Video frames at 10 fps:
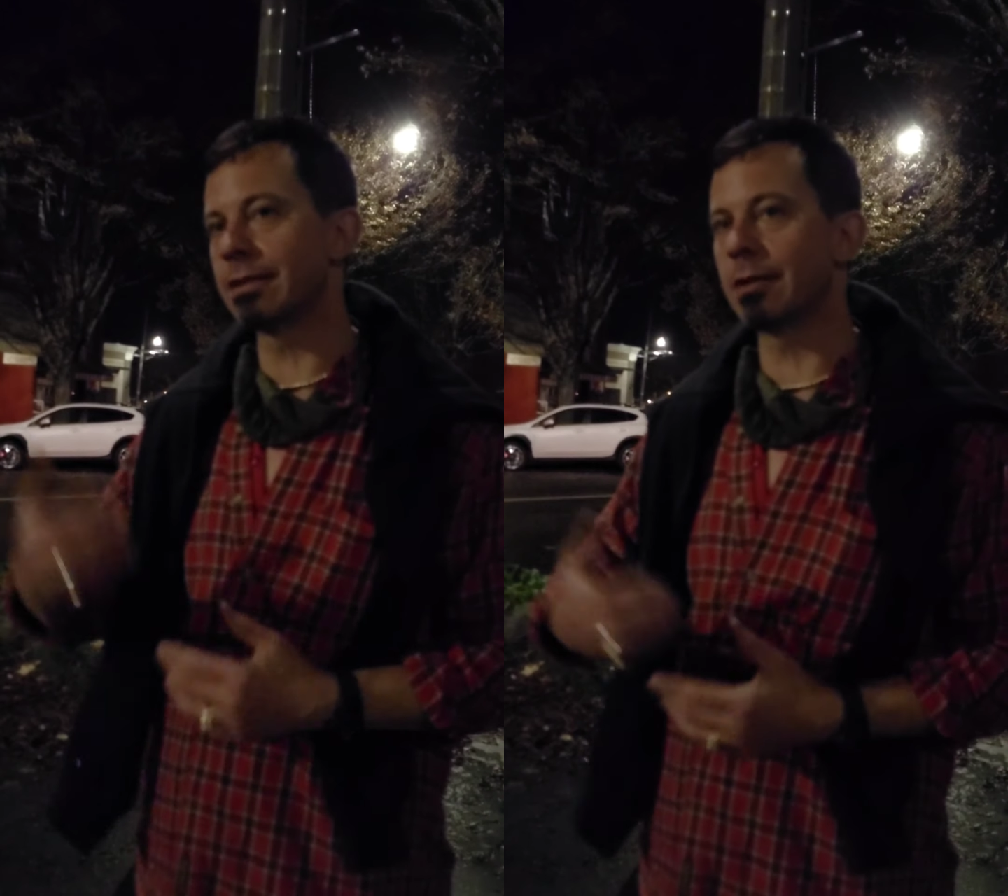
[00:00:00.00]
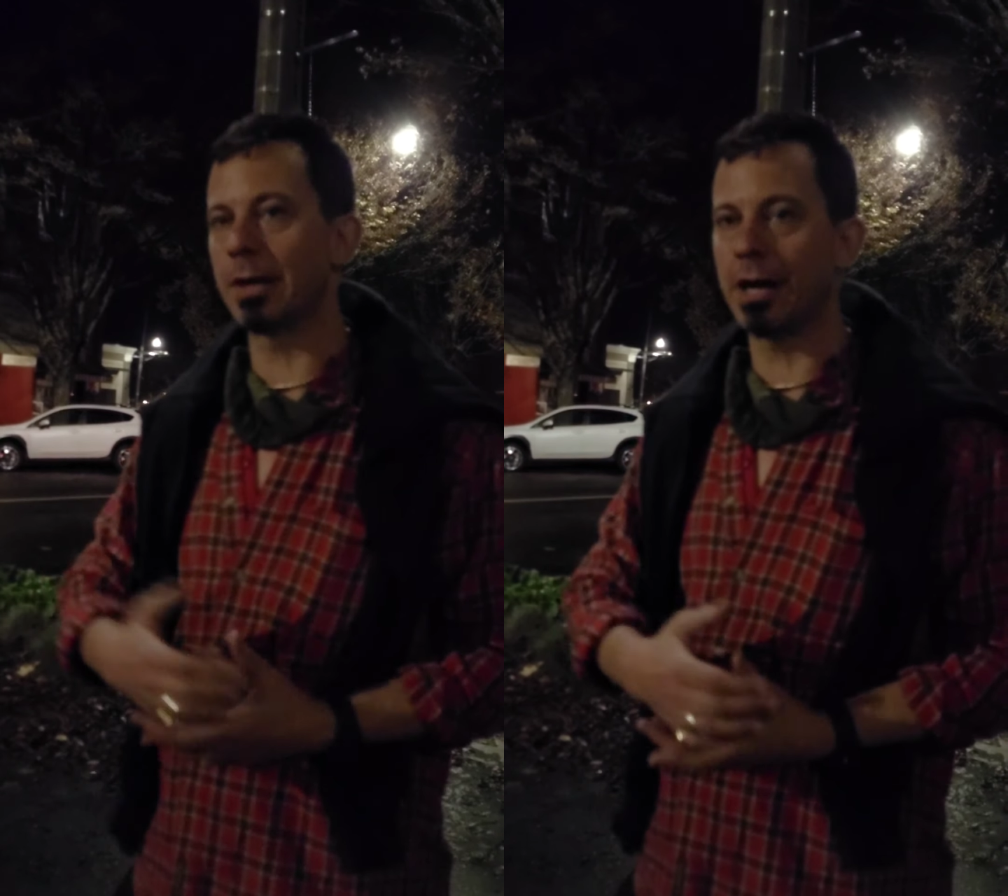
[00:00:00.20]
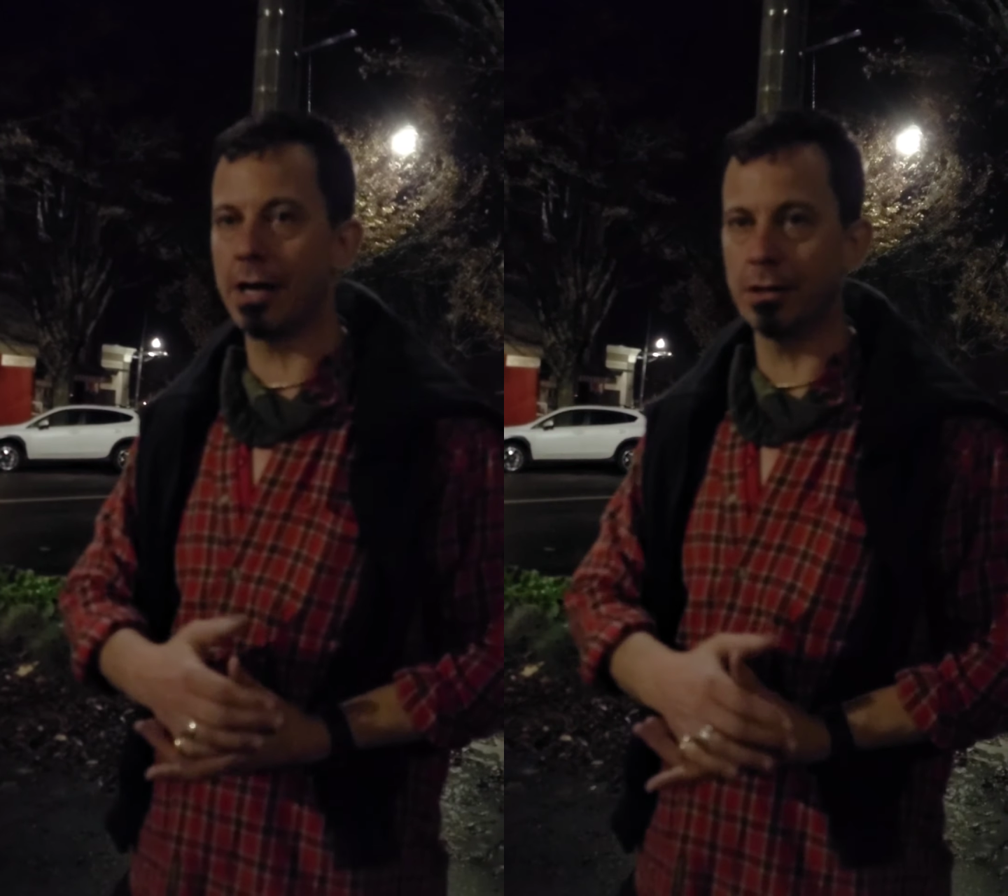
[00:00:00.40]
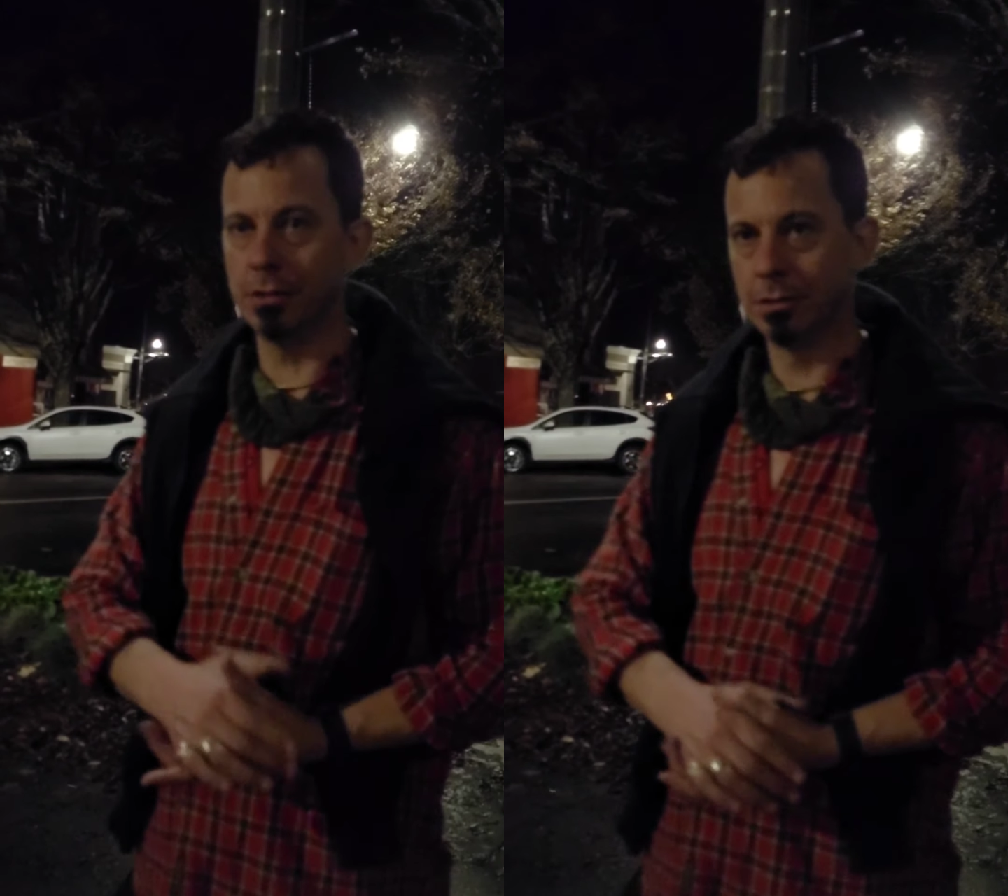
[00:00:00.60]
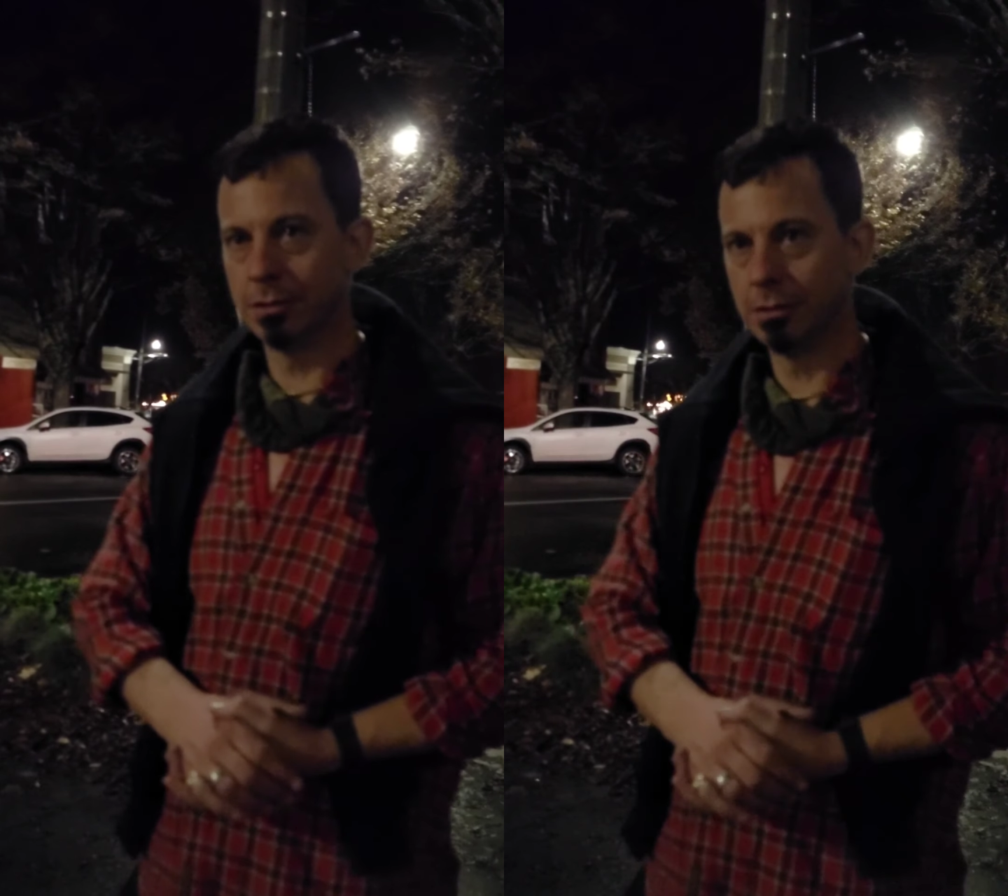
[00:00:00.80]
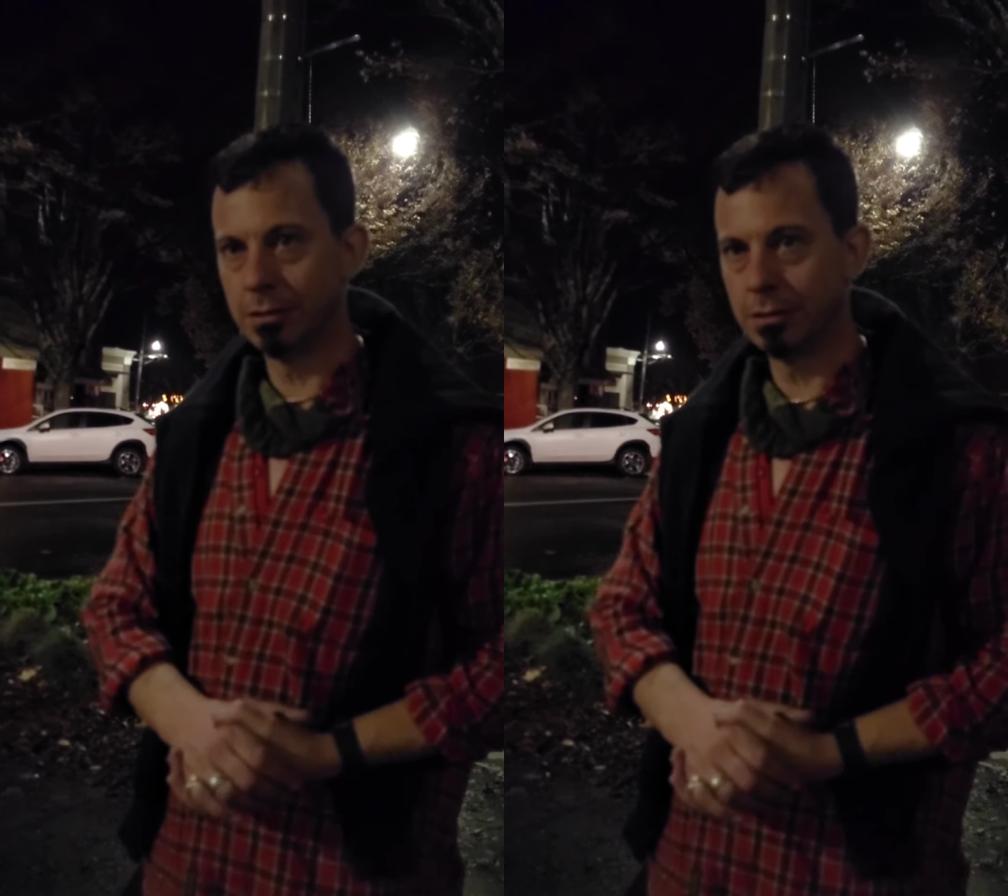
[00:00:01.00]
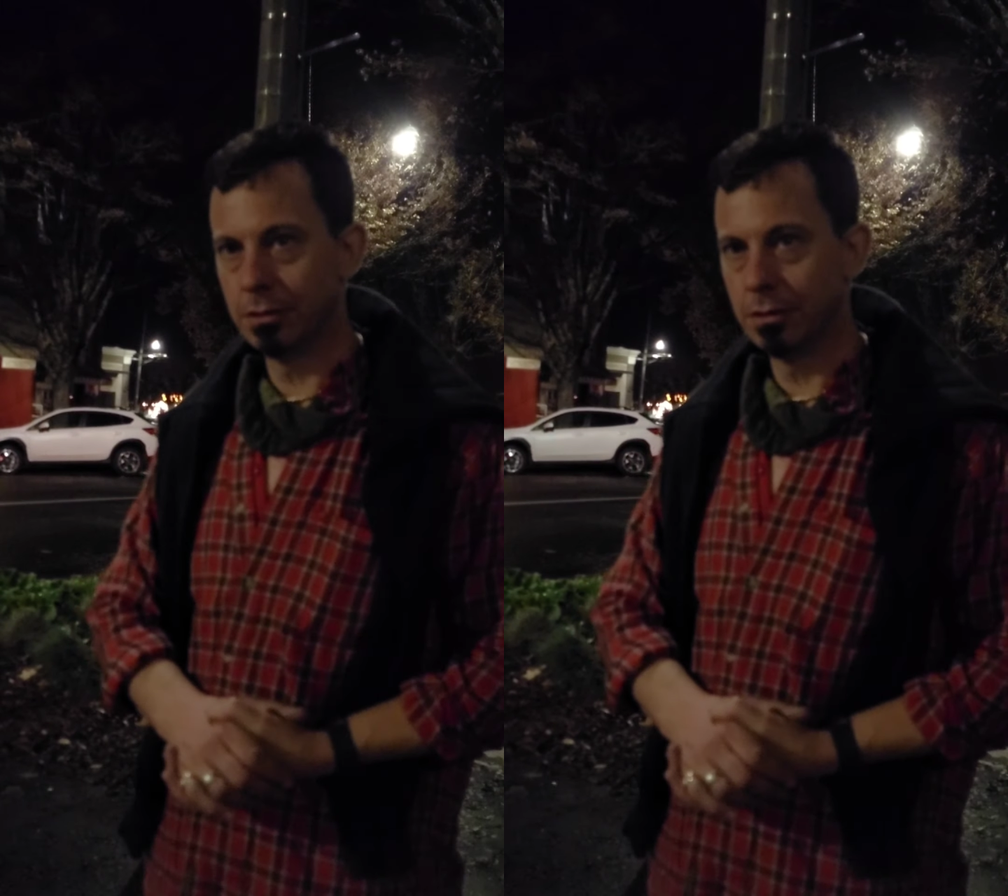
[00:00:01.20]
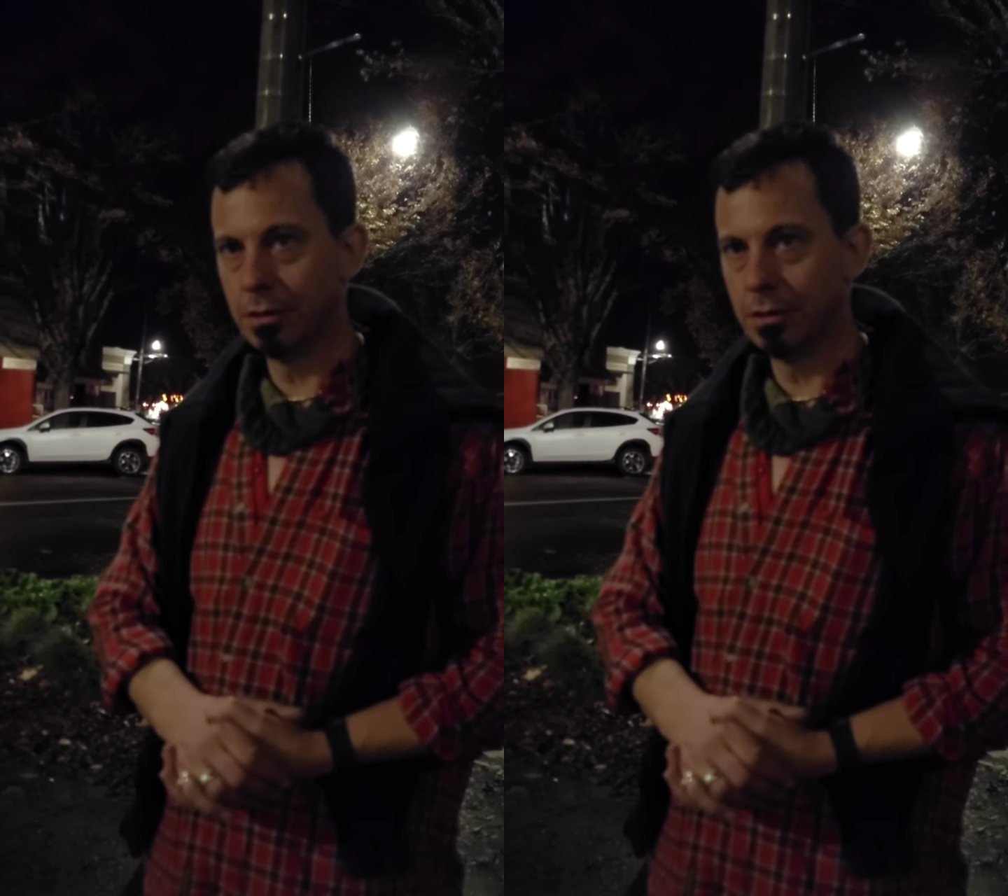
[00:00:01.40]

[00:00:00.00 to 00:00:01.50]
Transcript: a person try to get to know you?